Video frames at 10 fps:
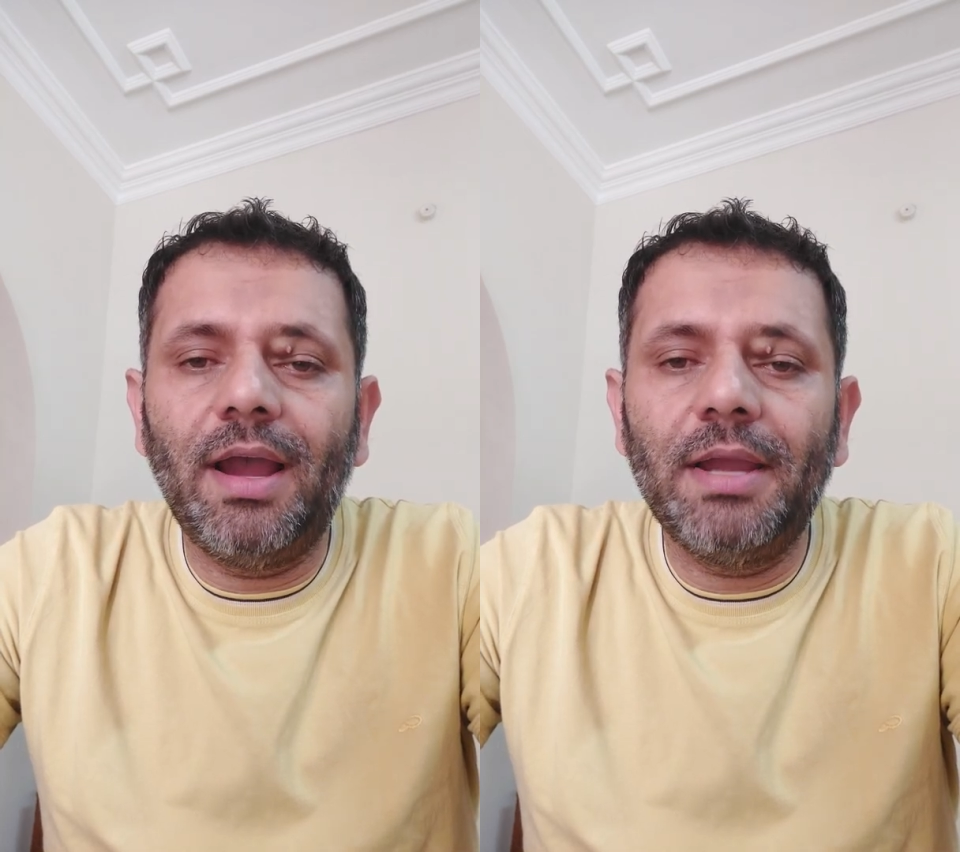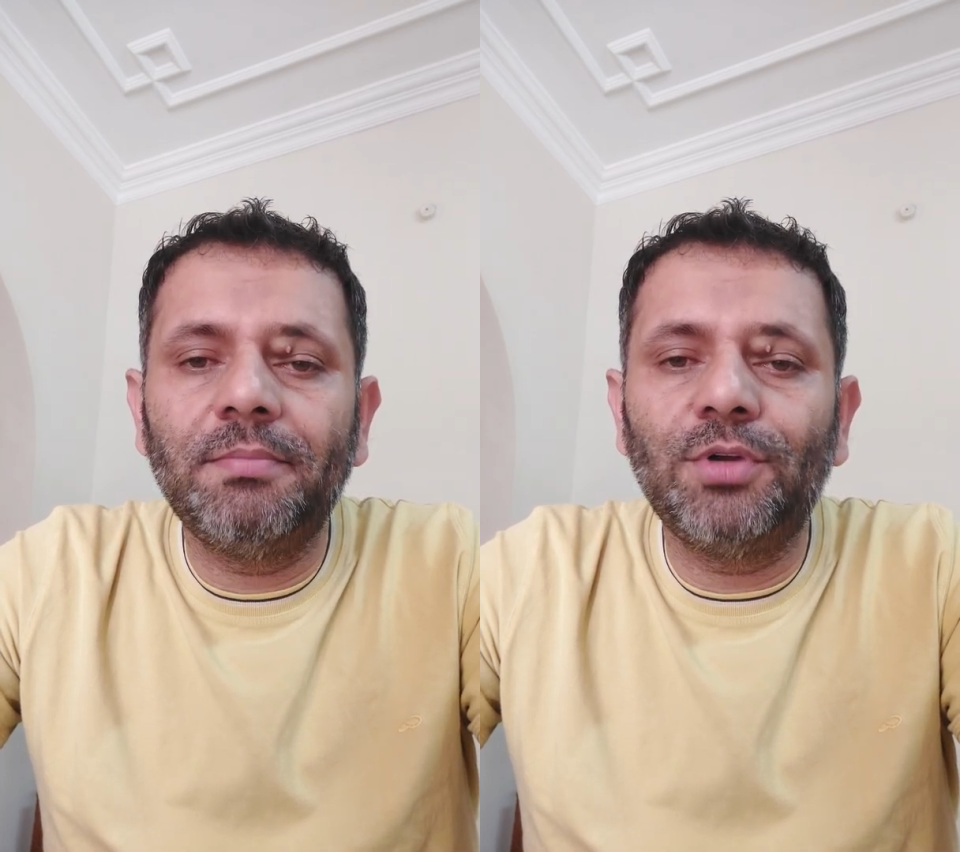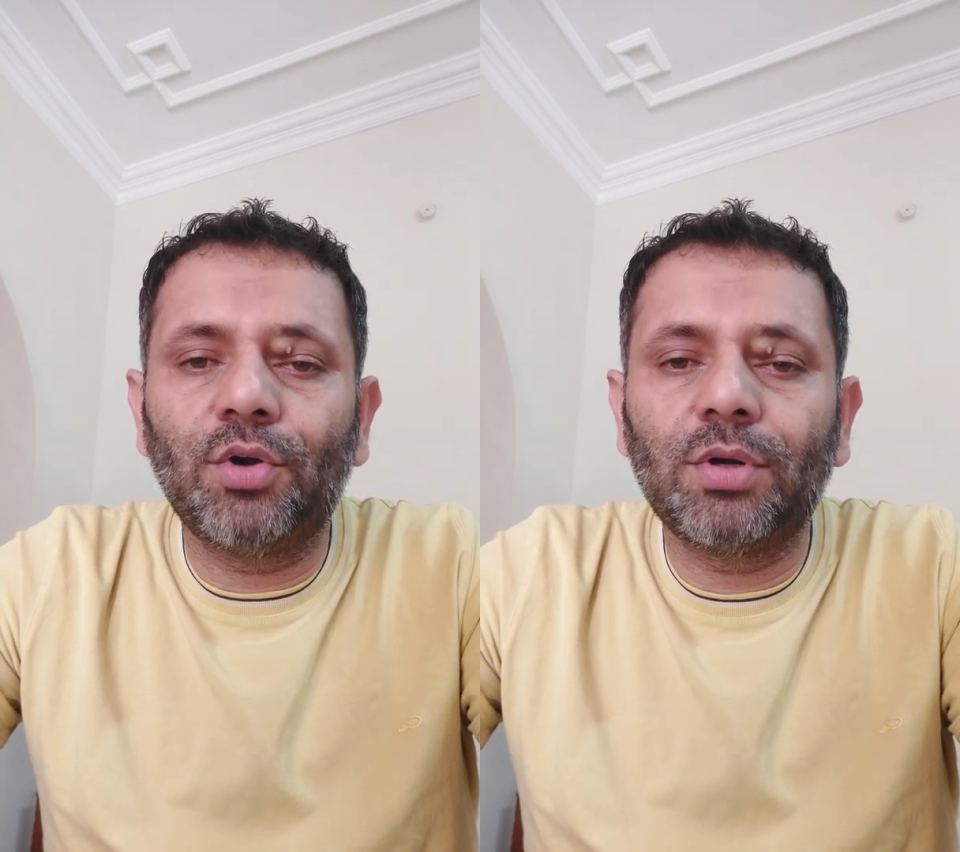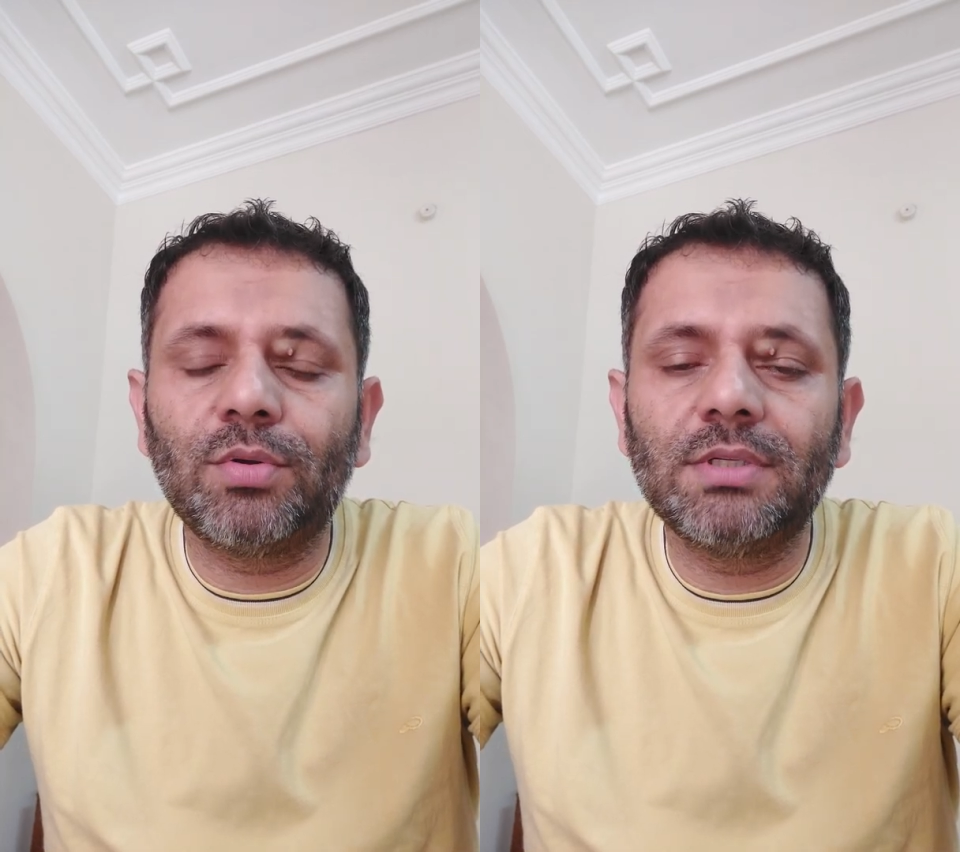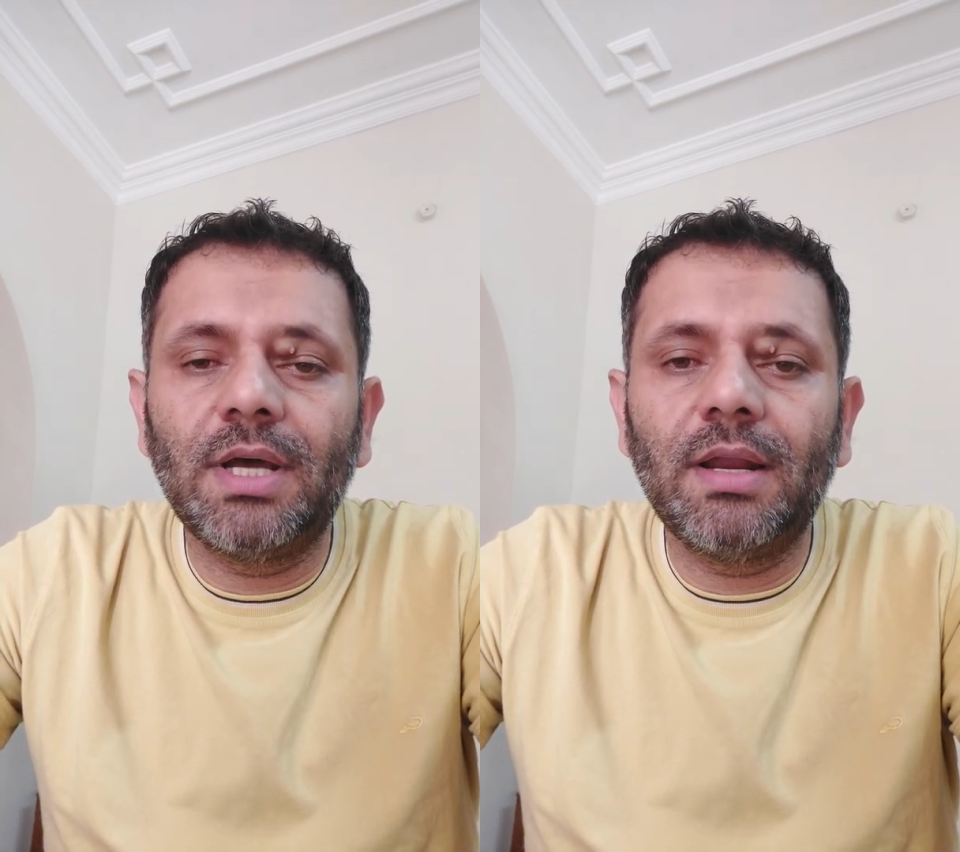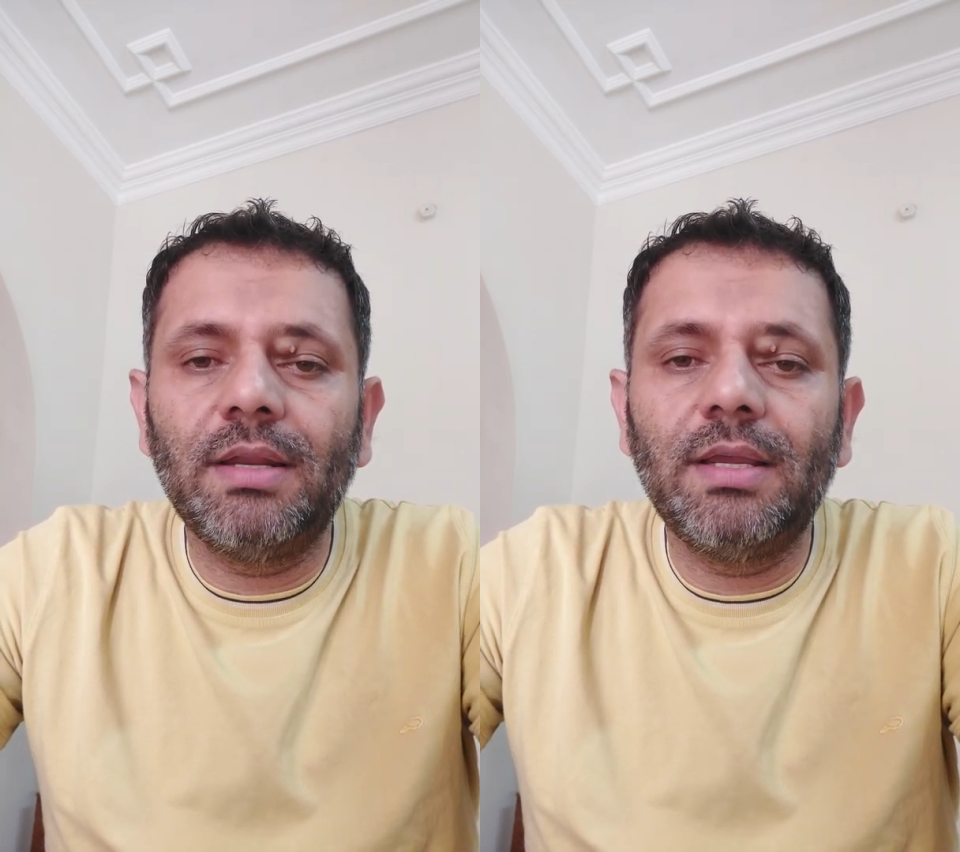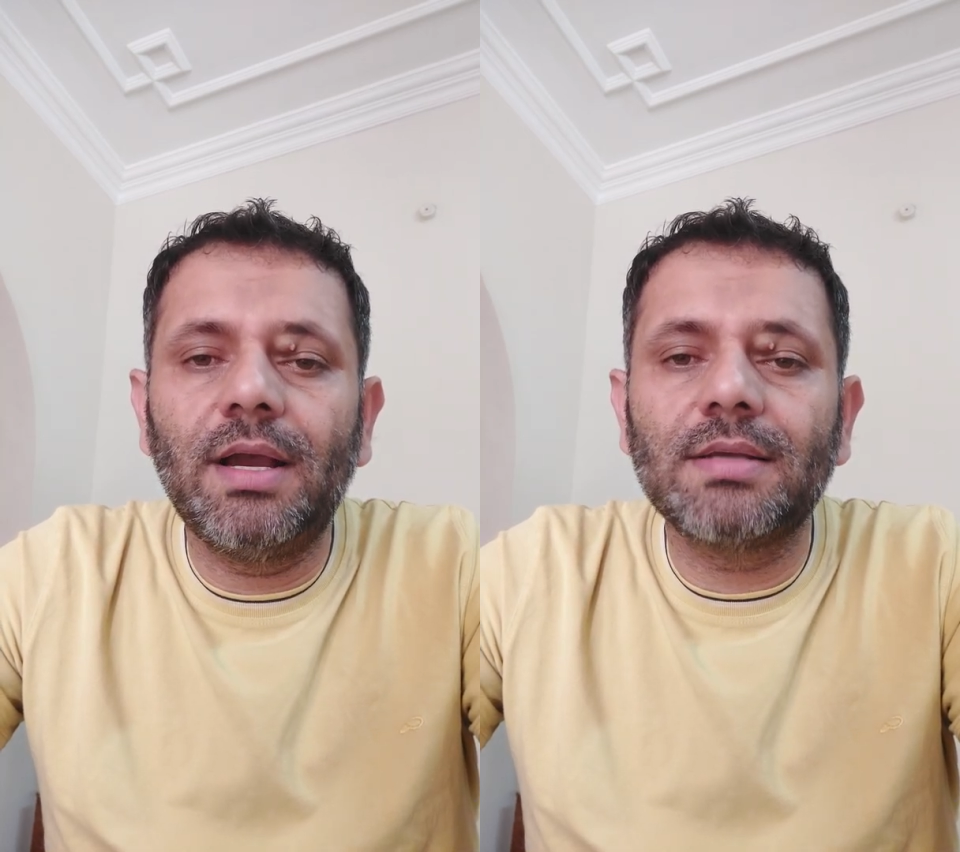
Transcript: I am Dr. Gulzar Ali,